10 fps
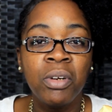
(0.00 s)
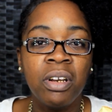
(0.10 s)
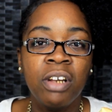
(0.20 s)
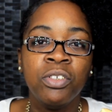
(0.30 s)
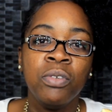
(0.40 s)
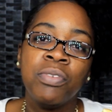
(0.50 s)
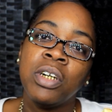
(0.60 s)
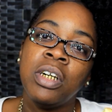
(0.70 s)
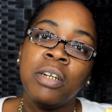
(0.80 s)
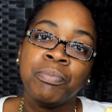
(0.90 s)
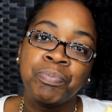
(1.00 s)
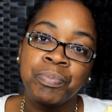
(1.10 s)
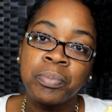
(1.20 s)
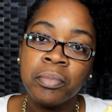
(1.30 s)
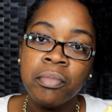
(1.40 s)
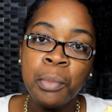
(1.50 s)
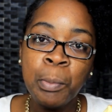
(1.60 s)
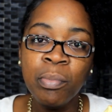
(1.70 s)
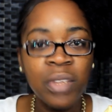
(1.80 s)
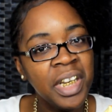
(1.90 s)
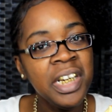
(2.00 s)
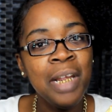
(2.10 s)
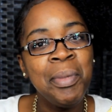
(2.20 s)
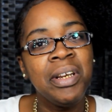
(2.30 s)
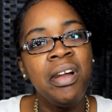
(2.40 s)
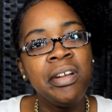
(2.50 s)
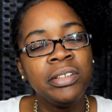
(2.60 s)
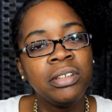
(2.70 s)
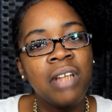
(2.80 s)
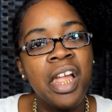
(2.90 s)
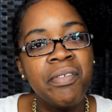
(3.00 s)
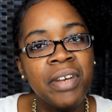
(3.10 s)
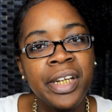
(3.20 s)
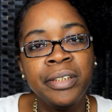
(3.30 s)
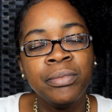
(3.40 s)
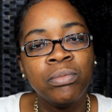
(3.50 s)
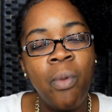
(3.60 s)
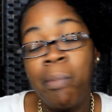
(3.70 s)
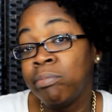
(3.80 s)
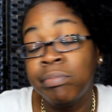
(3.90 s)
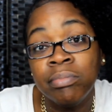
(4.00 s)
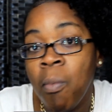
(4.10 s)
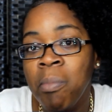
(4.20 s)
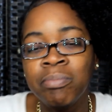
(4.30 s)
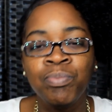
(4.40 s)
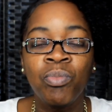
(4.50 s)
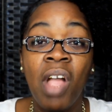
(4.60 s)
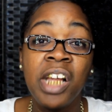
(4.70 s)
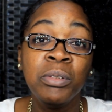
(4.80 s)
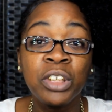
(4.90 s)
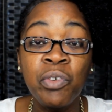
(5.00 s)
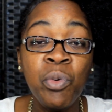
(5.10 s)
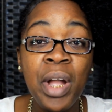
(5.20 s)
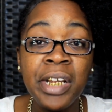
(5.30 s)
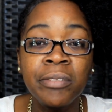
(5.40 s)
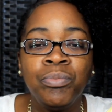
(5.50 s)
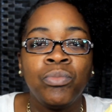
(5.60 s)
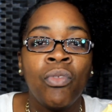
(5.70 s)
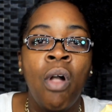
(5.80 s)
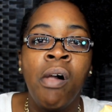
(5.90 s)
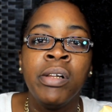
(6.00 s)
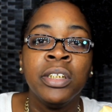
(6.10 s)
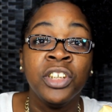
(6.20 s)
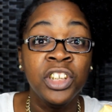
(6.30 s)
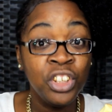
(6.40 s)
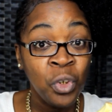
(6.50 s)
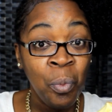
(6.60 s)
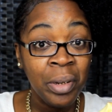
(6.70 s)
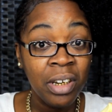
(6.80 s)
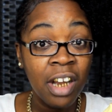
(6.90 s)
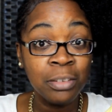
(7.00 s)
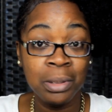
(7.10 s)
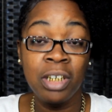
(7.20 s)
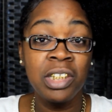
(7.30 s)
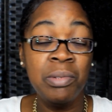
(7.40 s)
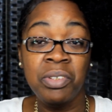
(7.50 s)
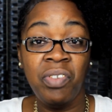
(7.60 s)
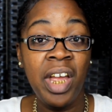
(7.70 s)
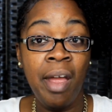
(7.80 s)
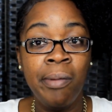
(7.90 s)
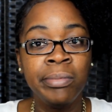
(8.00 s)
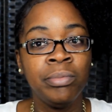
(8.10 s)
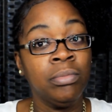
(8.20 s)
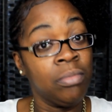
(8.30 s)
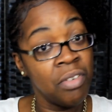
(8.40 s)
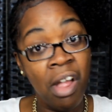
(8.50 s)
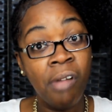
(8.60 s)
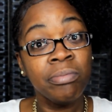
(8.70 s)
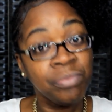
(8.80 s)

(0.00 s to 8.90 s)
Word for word: won a lawsuit for um, eating at McDonald's every day. And he was overweight. And she sued McDonald's because he was fat. Yeah.